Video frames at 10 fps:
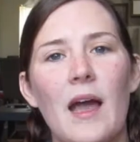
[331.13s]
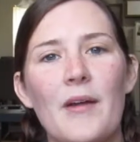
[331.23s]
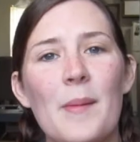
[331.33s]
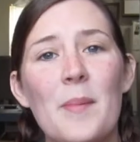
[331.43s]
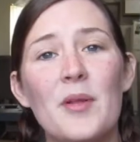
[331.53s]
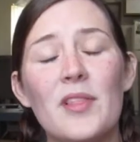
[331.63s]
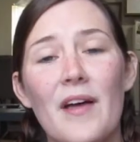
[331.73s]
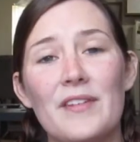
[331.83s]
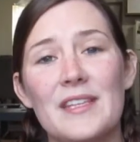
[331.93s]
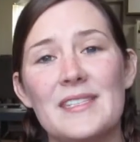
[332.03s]
I remember
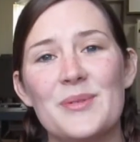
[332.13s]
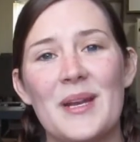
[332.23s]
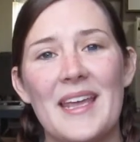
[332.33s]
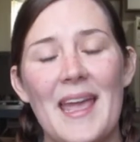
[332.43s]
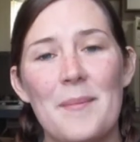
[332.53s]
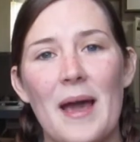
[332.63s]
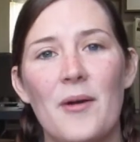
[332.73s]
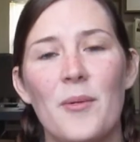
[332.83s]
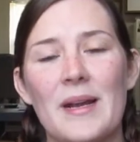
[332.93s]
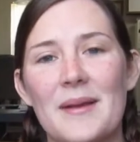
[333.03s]
loving this when it came
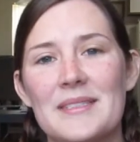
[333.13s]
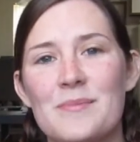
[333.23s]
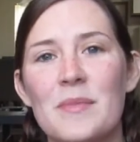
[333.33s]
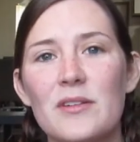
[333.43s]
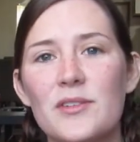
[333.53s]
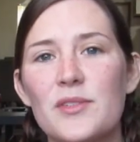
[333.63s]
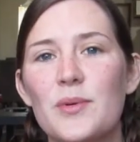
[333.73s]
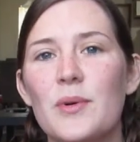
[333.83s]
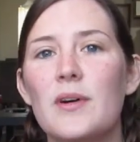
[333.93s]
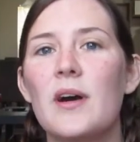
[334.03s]
out when I was in middle
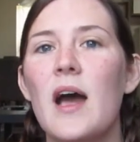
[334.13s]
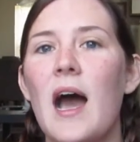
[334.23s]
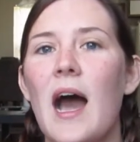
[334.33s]
school.